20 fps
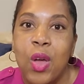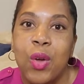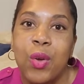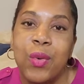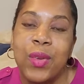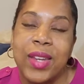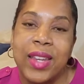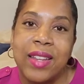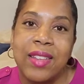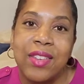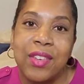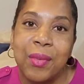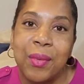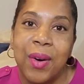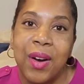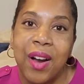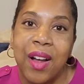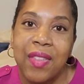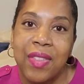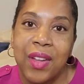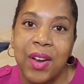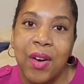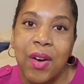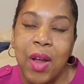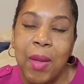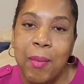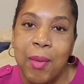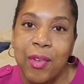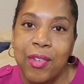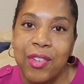who needs to work on their
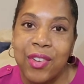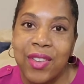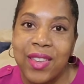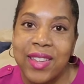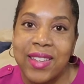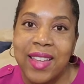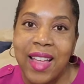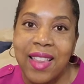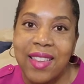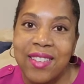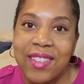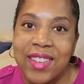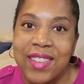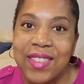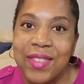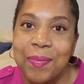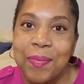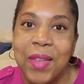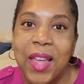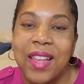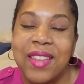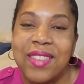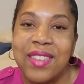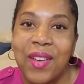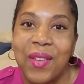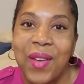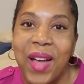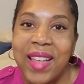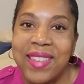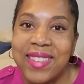emotional intelligence.
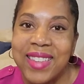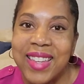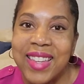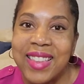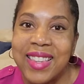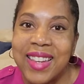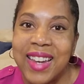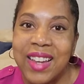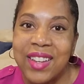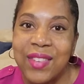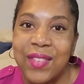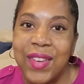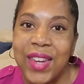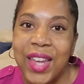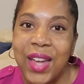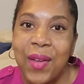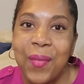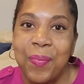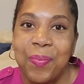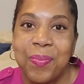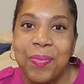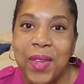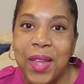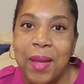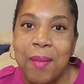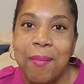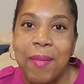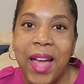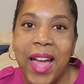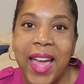So I'll see you in the next video.
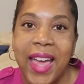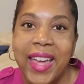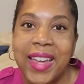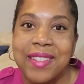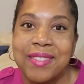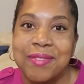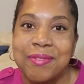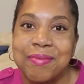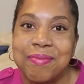Bye.